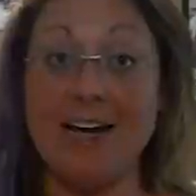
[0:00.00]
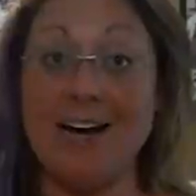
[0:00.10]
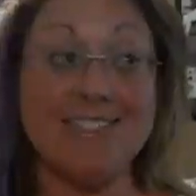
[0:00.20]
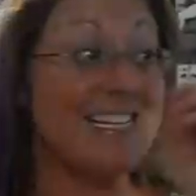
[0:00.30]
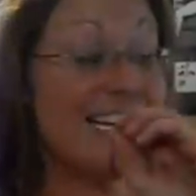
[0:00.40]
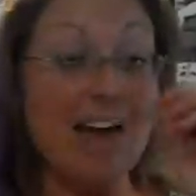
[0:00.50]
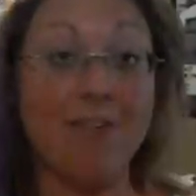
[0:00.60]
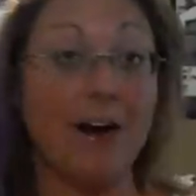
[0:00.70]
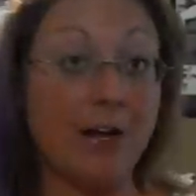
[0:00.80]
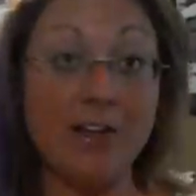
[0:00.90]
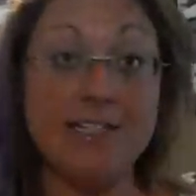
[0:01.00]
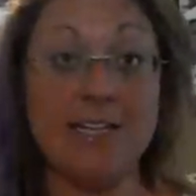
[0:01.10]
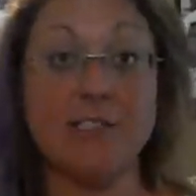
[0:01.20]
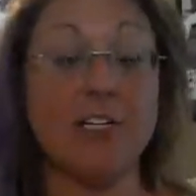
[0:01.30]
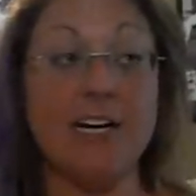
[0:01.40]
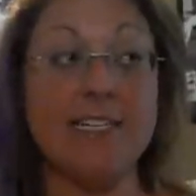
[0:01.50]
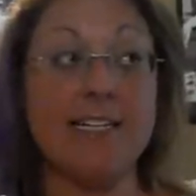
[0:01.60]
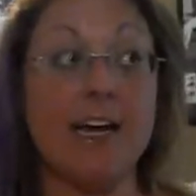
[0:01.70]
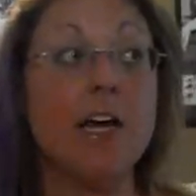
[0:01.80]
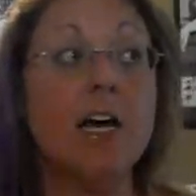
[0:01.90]
guys. Never. I know that sounds
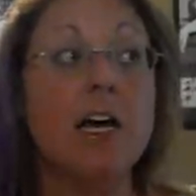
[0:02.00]
crazy,